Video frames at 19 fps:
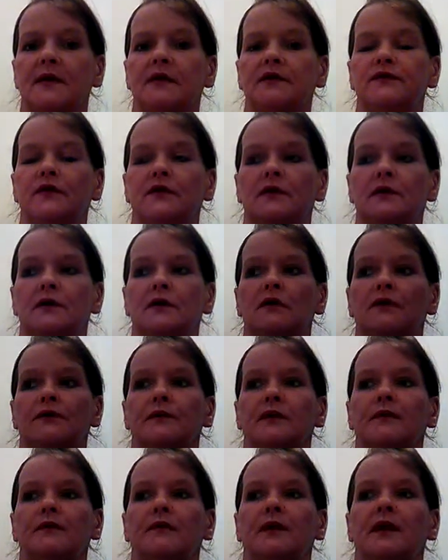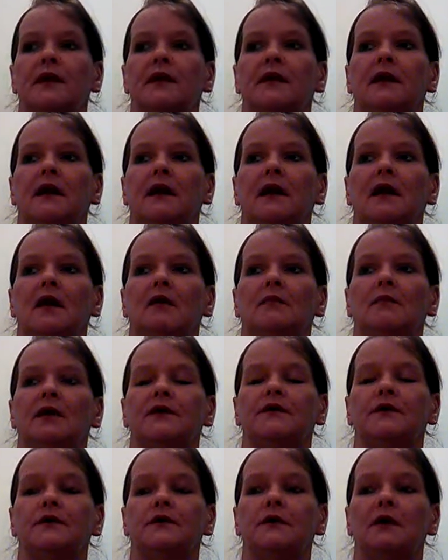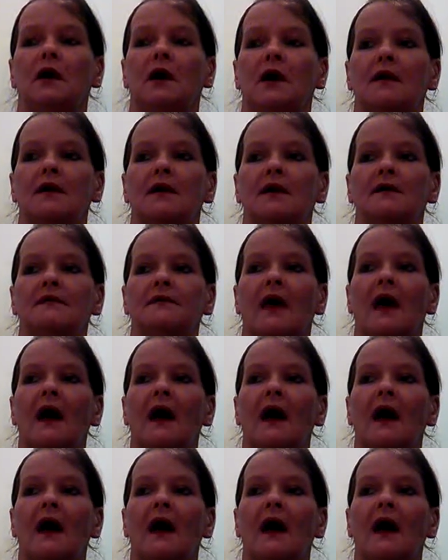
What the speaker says: children right now, my two daughters.